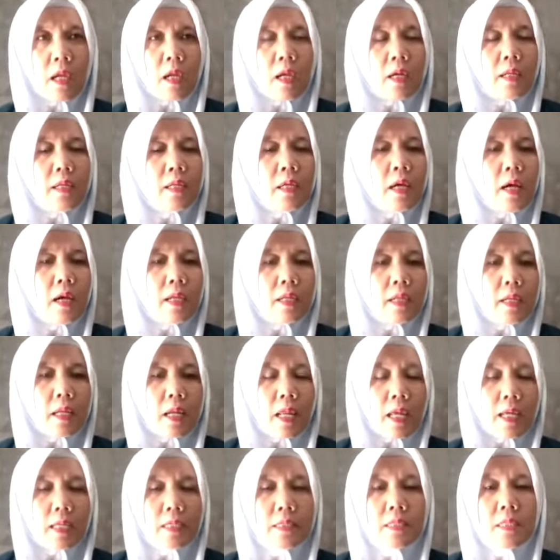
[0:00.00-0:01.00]
The
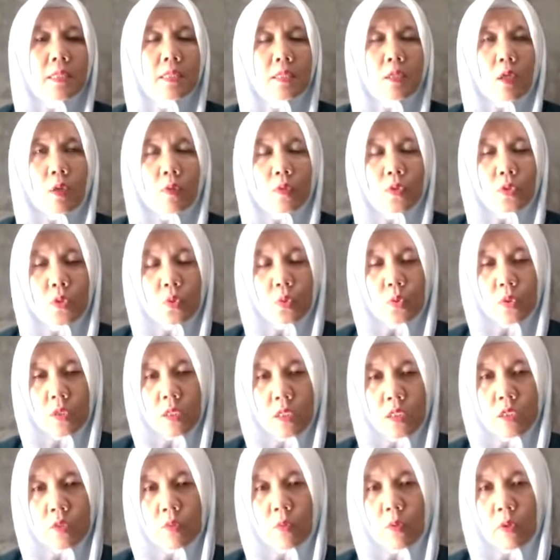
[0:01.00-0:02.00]
Analysis of
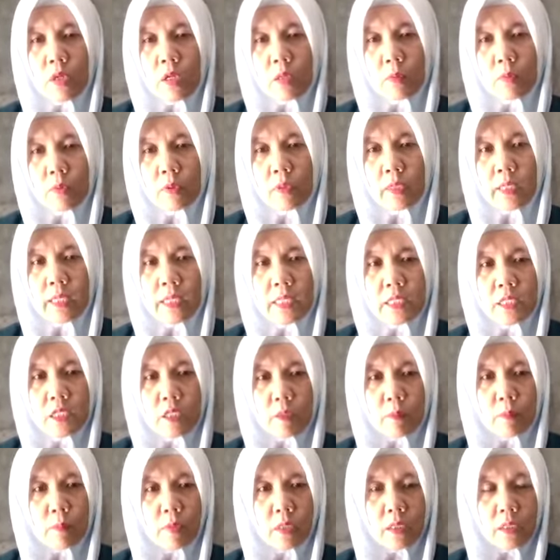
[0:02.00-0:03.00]
Students' Vocabulary
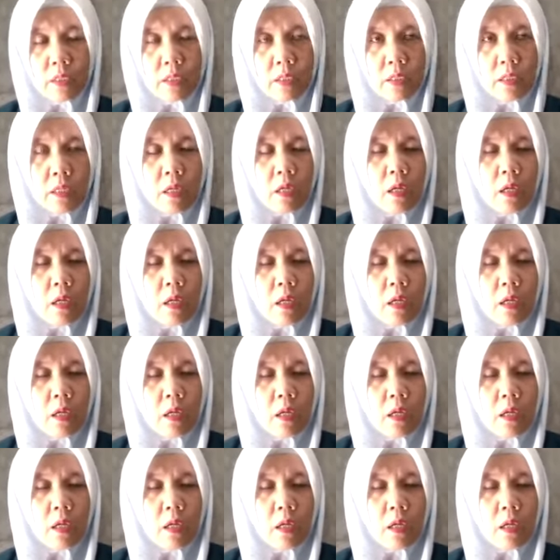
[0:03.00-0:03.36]
Achievement